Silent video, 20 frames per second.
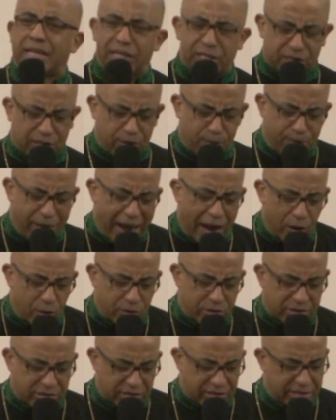is
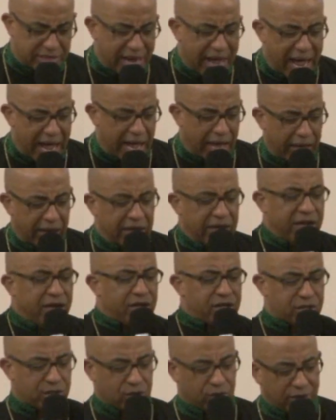about to die.
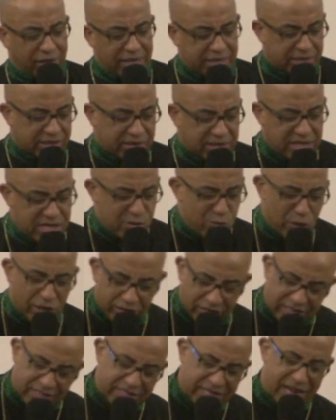So let's see
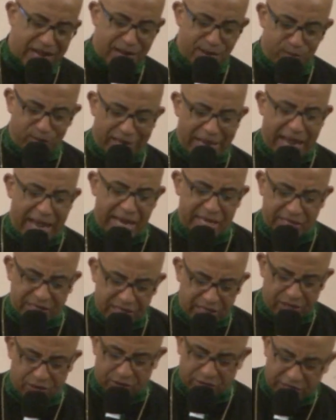what the timeline
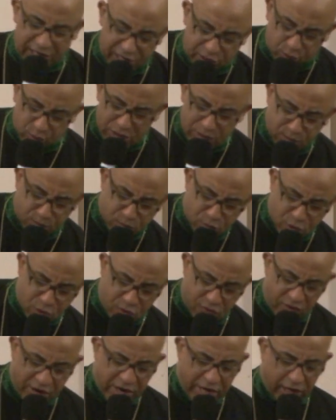yields as we
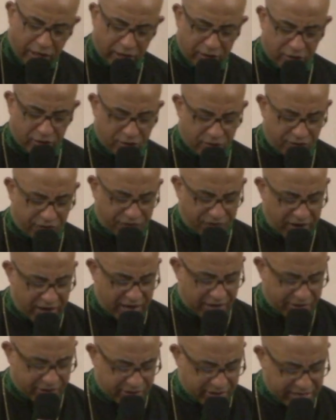move a little
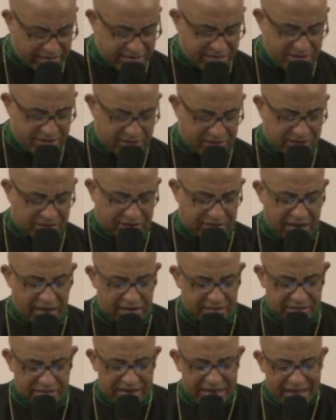farther in this
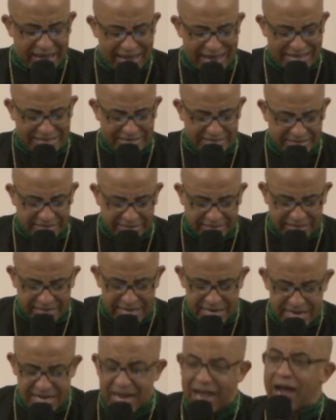text and
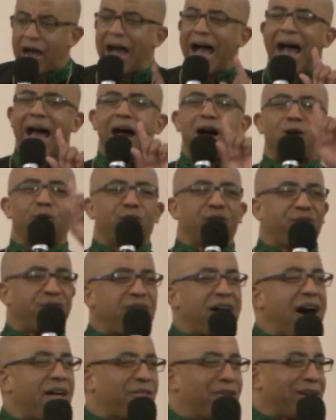see how the
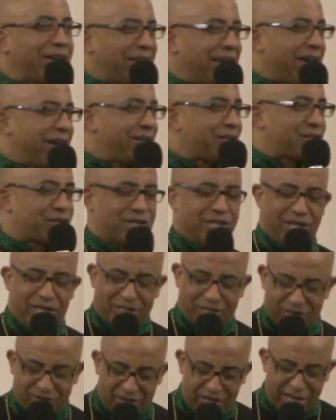father gets
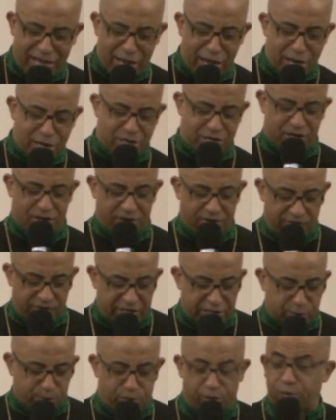to the end of
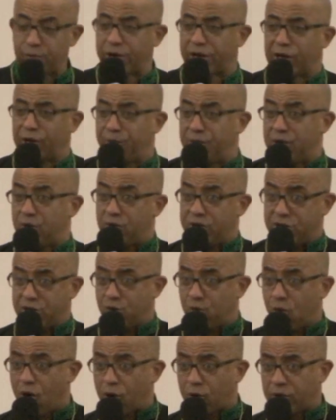this pericope. Will
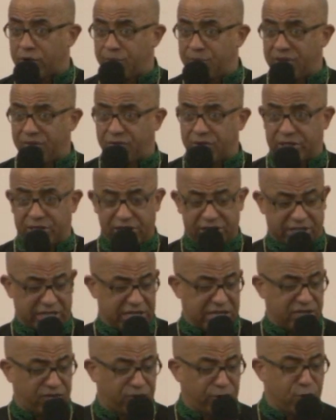you walk with me for just
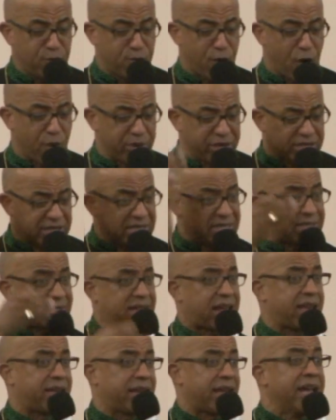these few moments this
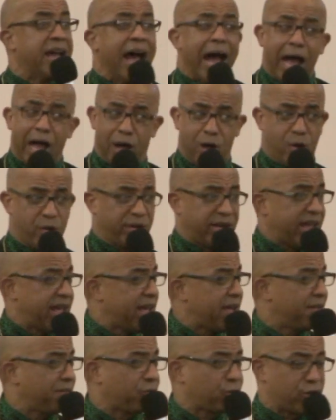Sunday? I only
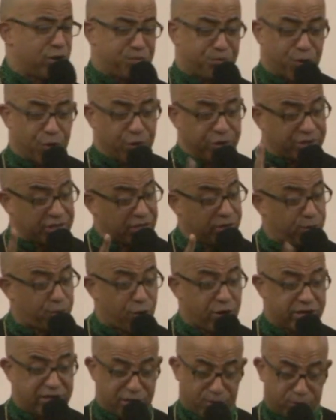have three points, and
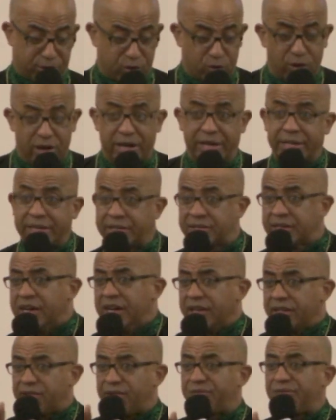point number one is
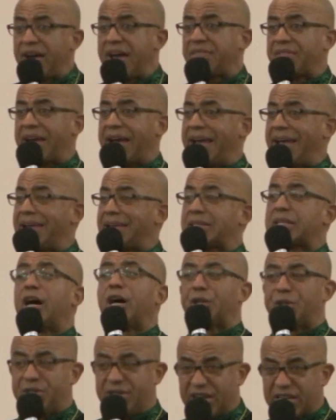the father has
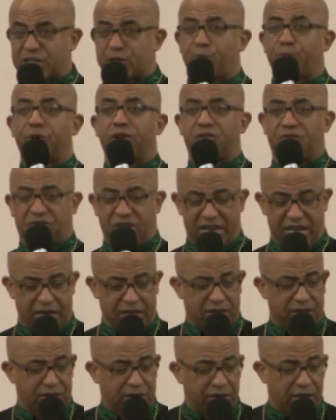a desperate
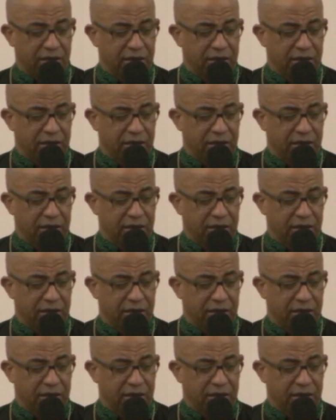faith.